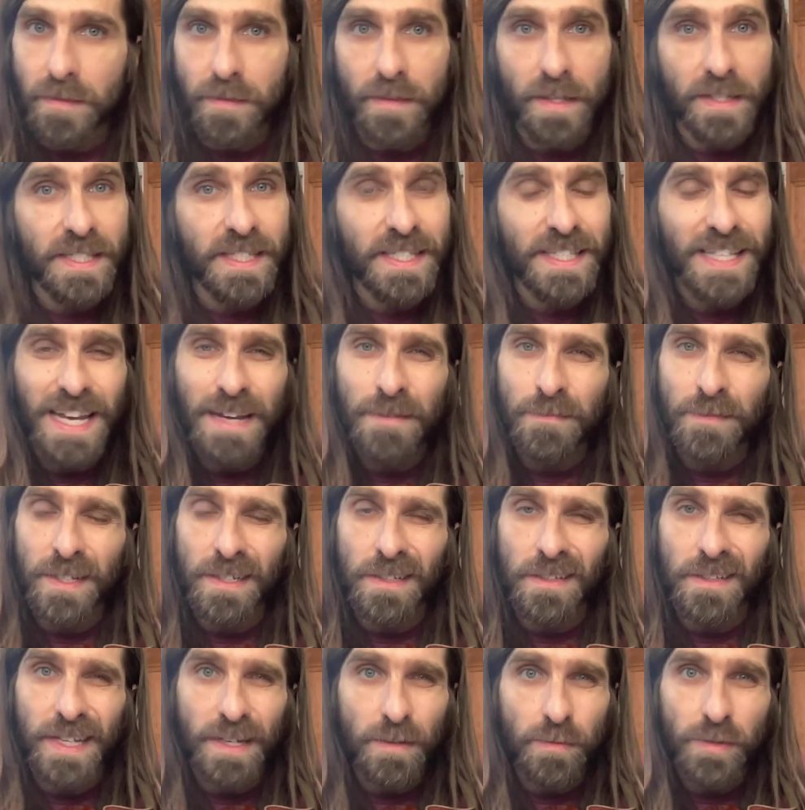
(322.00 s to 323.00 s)
same
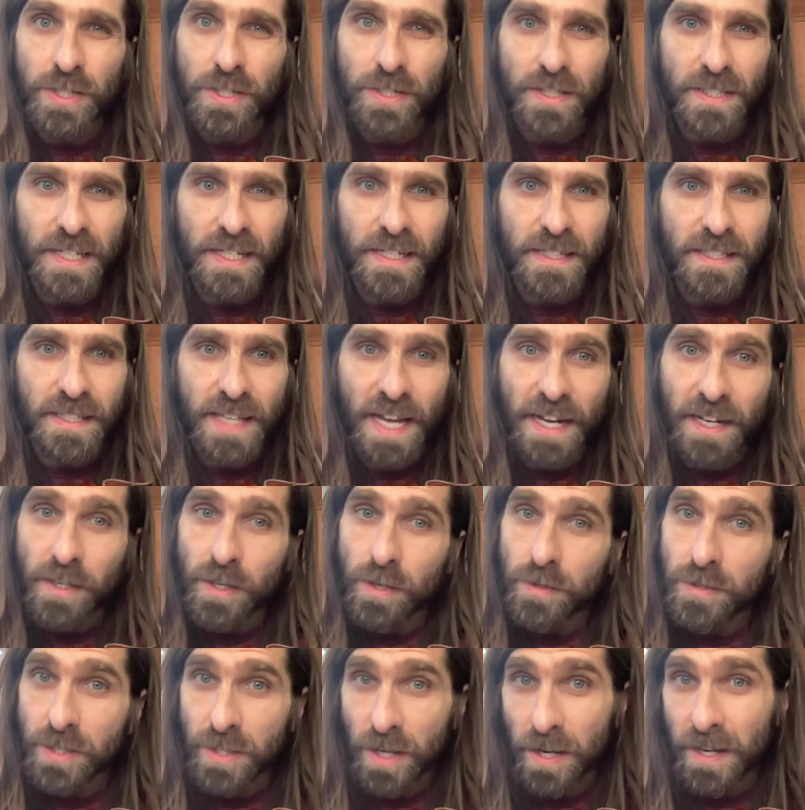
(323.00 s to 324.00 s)
little lick we just did a second
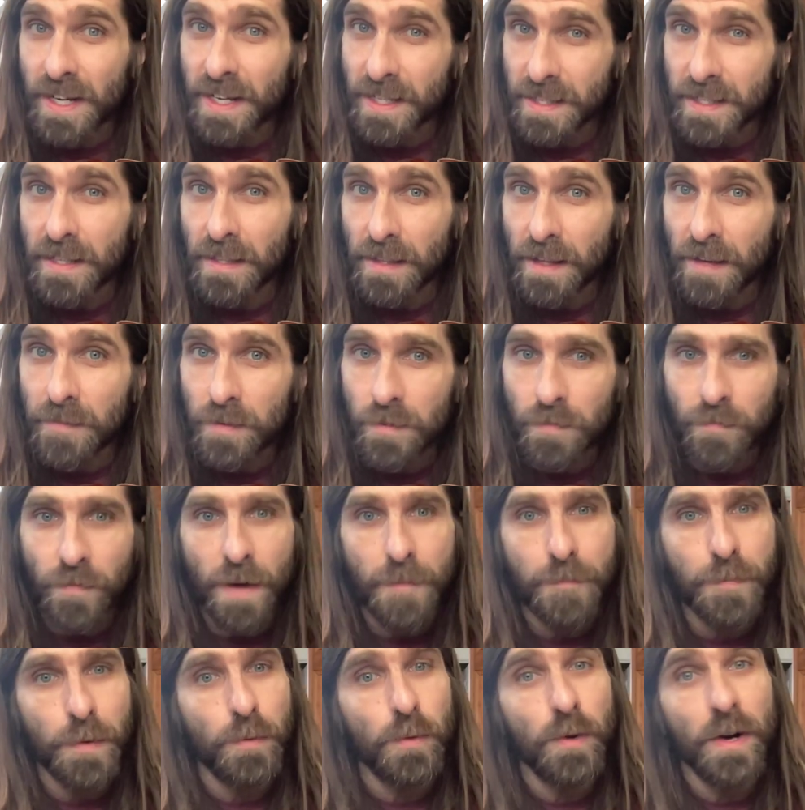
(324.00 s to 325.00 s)
ago starting on the 11th
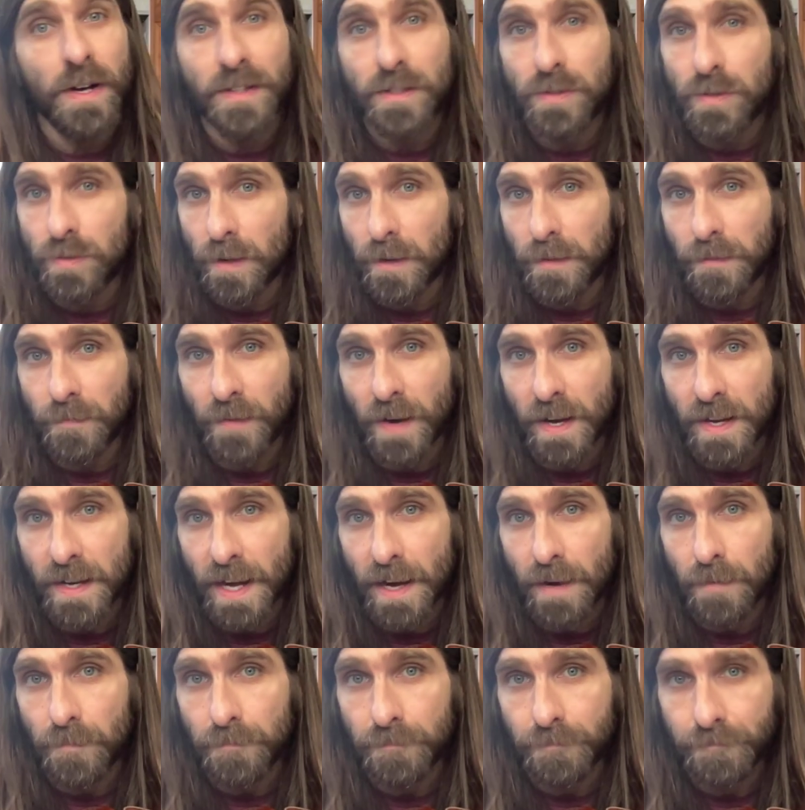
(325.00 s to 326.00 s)
fret, but we're on the 12th fret
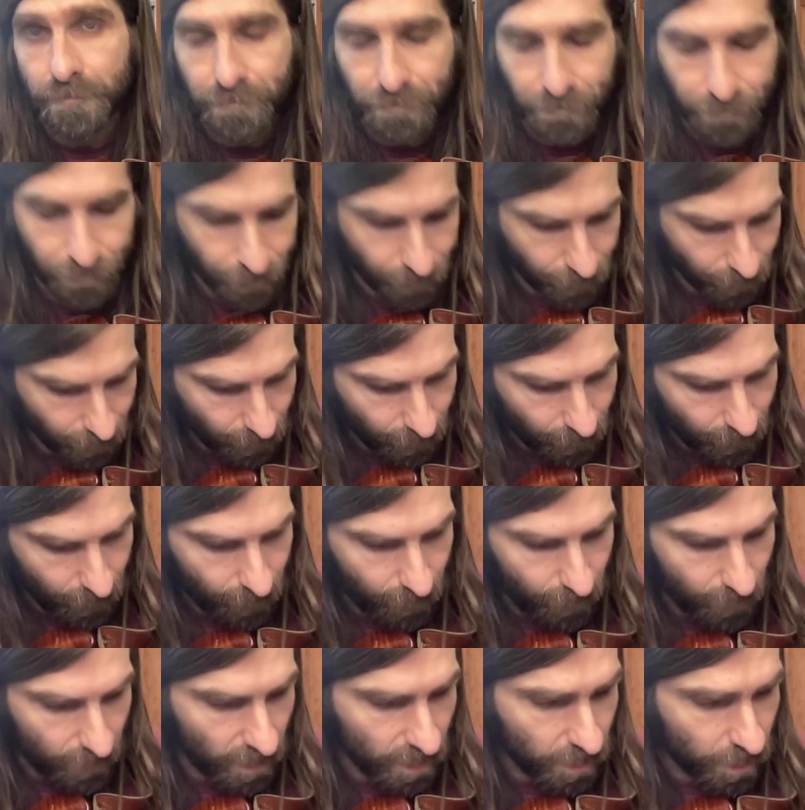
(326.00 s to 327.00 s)
now.
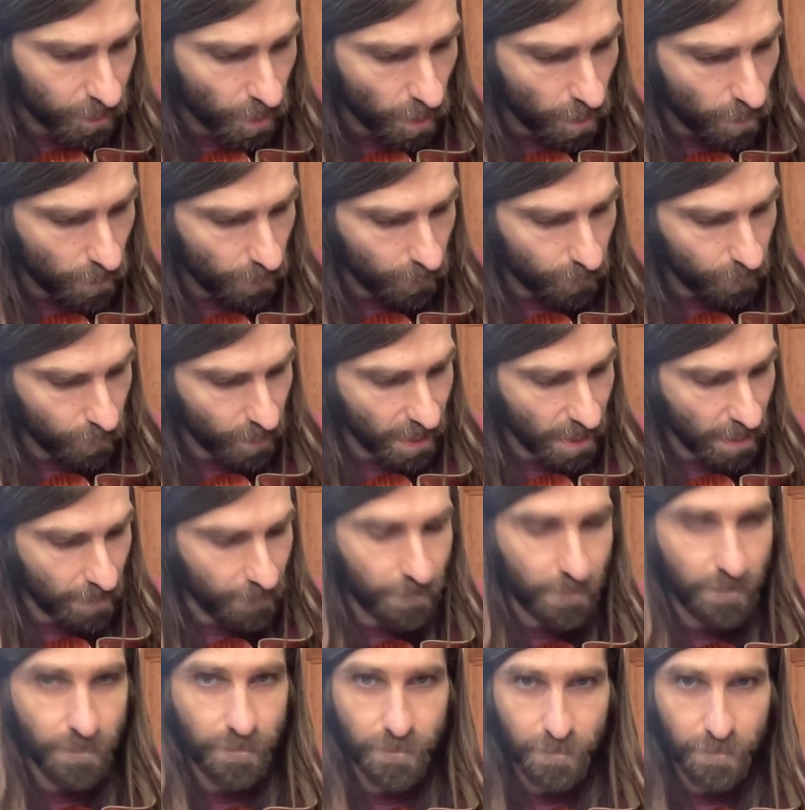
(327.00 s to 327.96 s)
So we have...